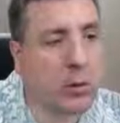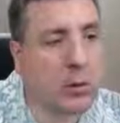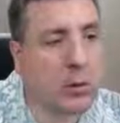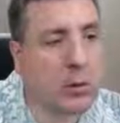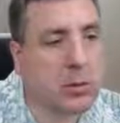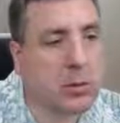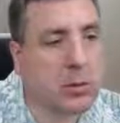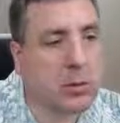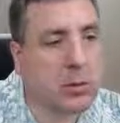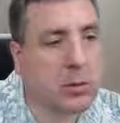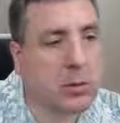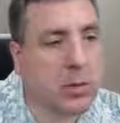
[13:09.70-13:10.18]

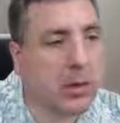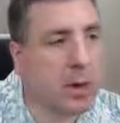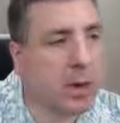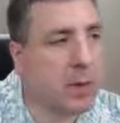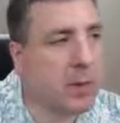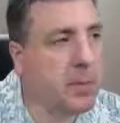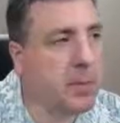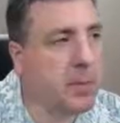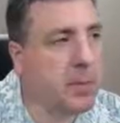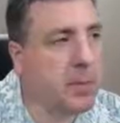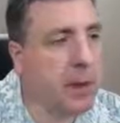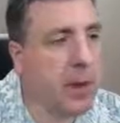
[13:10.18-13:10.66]
Okay.
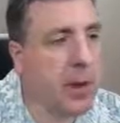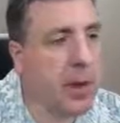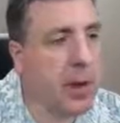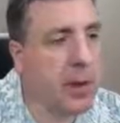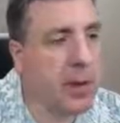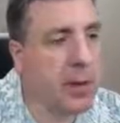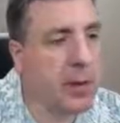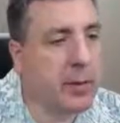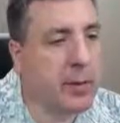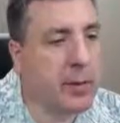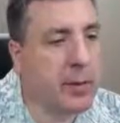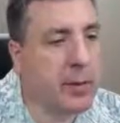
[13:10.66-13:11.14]

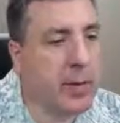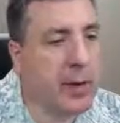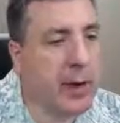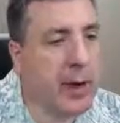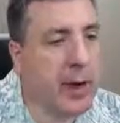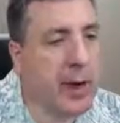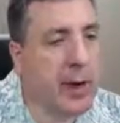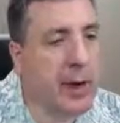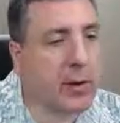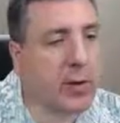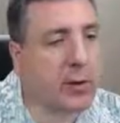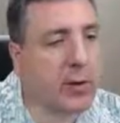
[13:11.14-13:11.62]
And then the
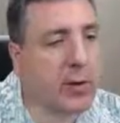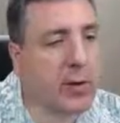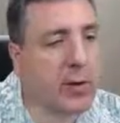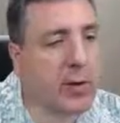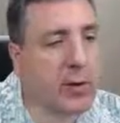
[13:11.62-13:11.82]
coccyx